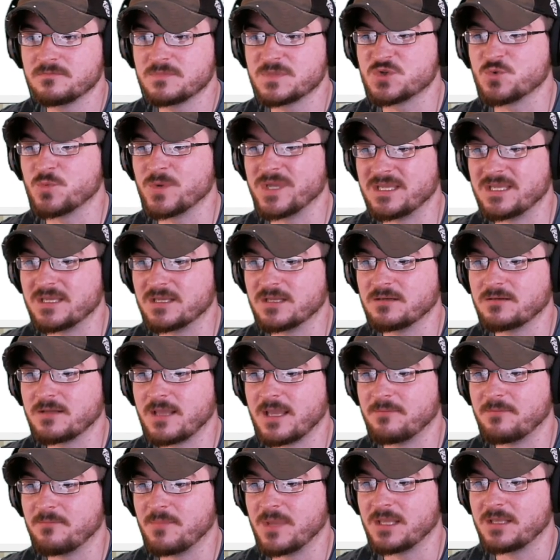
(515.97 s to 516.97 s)
tweak it
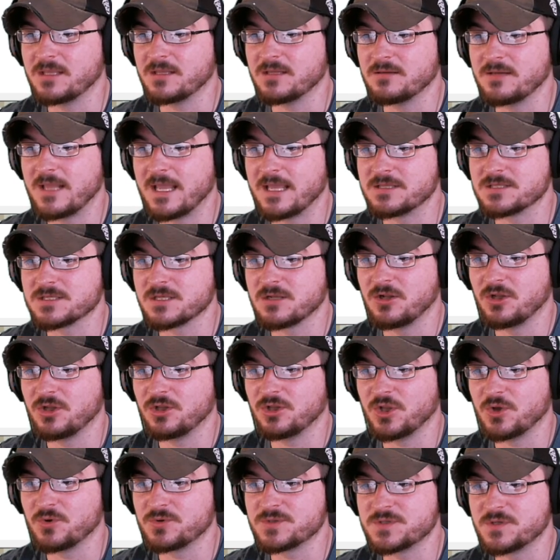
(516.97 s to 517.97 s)
and make it as
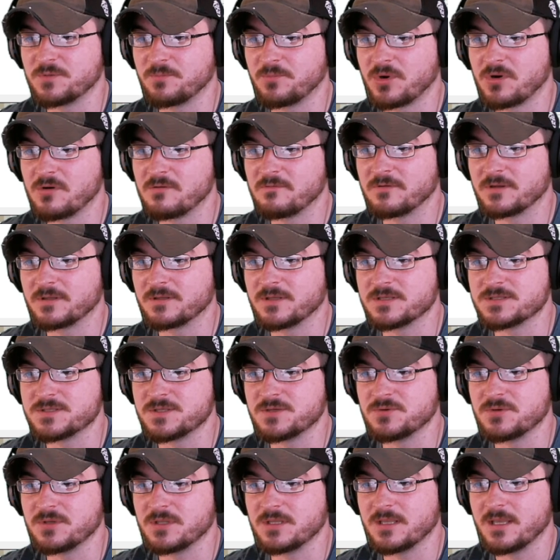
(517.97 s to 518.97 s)
close to perfect as
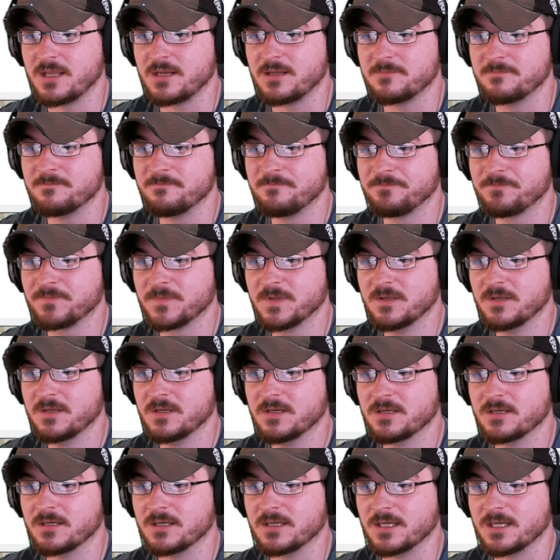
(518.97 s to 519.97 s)
you can get it.
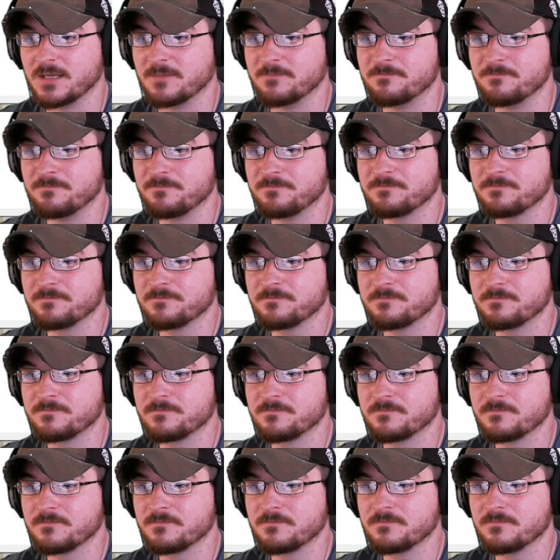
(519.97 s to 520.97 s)
Um,
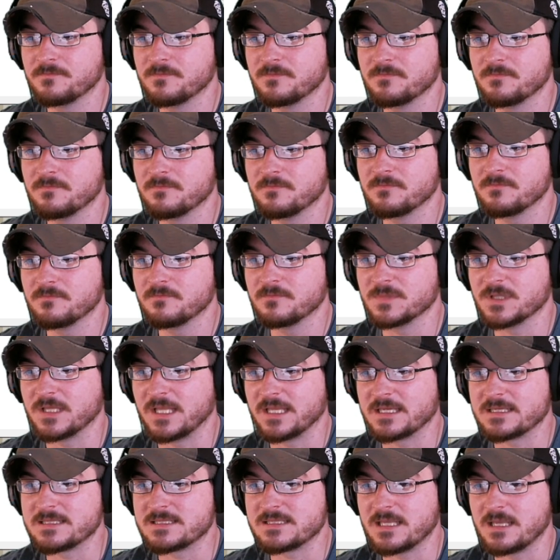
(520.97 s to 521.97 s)

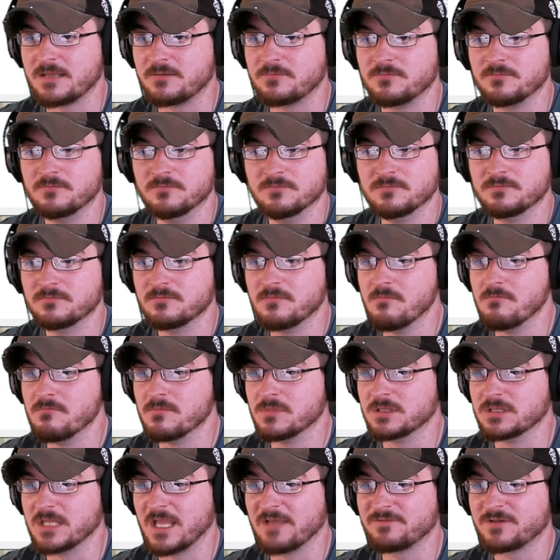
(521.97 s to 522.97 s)
like I said,
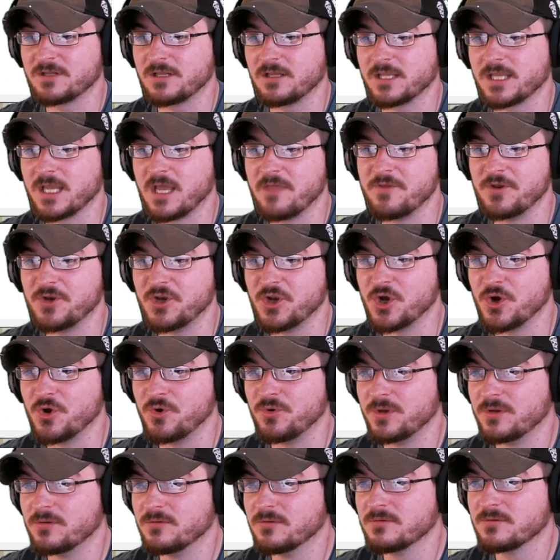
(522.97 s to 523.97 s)
left click on the
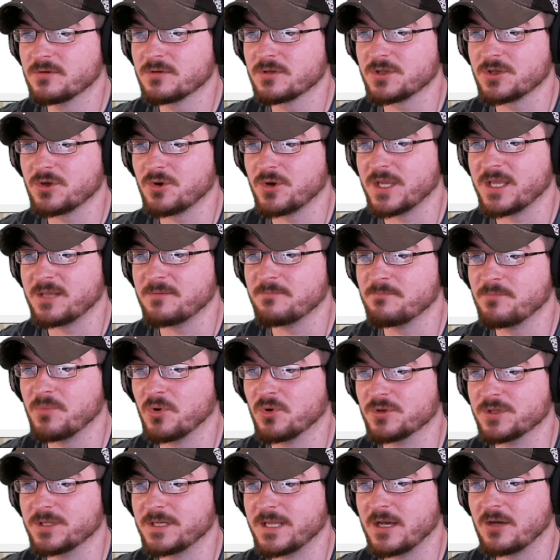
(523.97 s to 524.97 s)
node, go ahead and
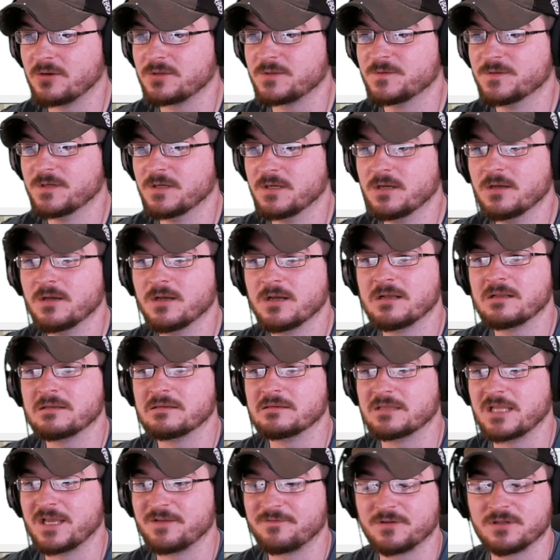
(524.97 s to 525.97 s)
pull it out,
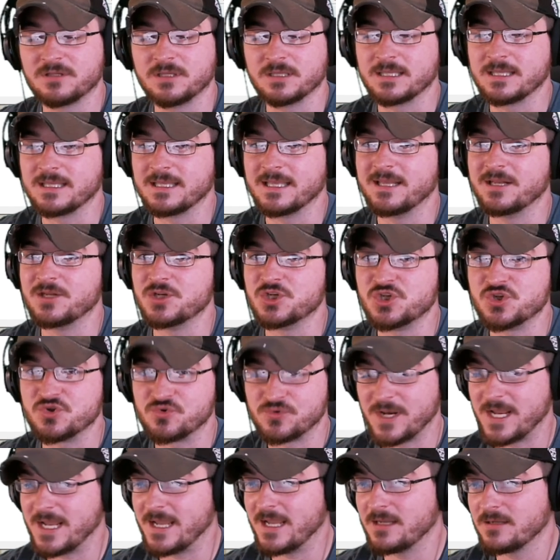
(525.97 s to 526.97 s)
left click again and
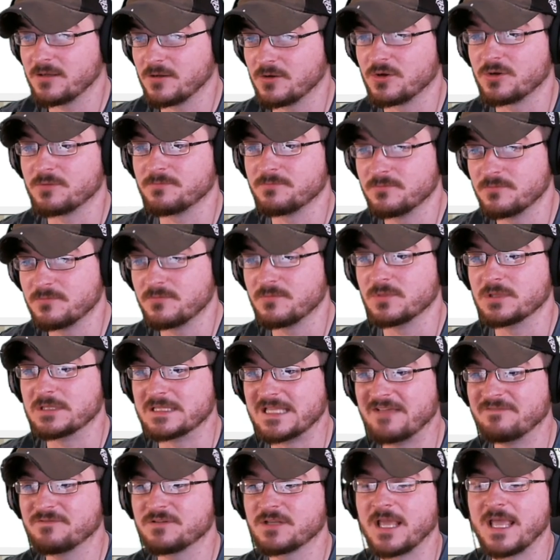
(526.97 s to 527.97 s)
drag or
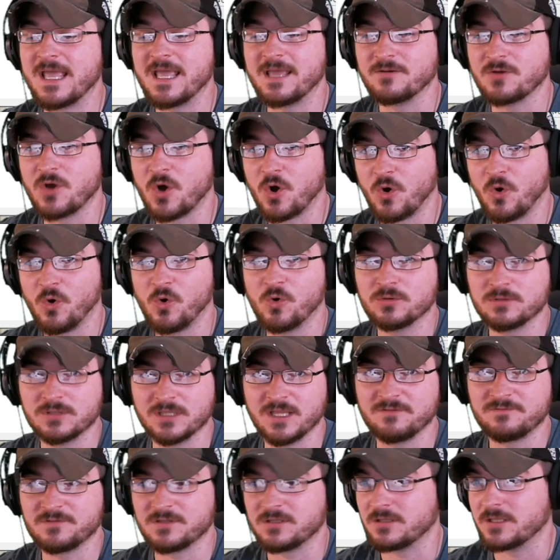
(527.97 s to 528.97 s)
left and hold
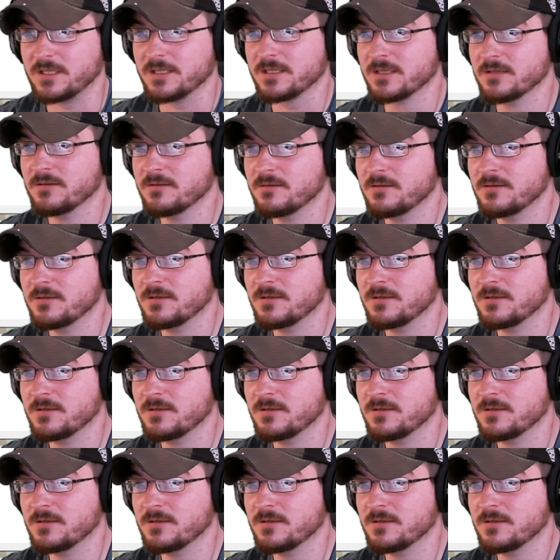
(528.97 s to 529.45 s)
left click